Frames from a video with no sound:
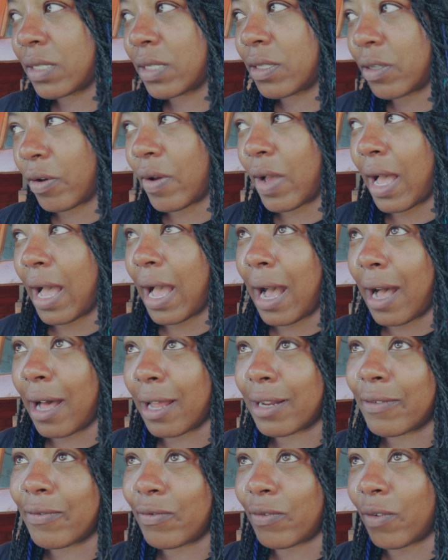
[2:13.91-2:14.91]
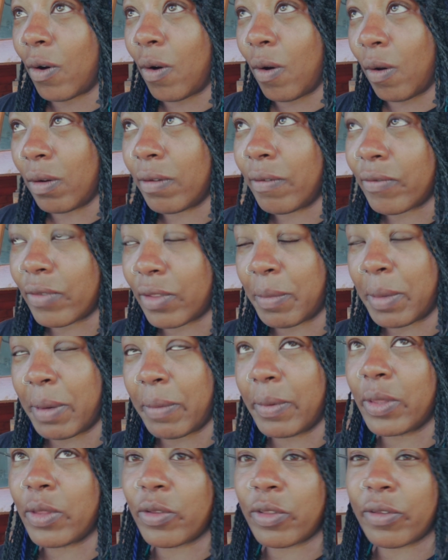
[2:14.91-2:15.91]
So out of all of them,
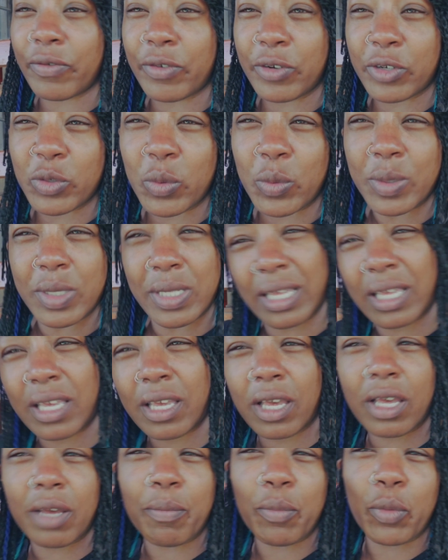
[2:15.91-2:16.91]
even though the first one was like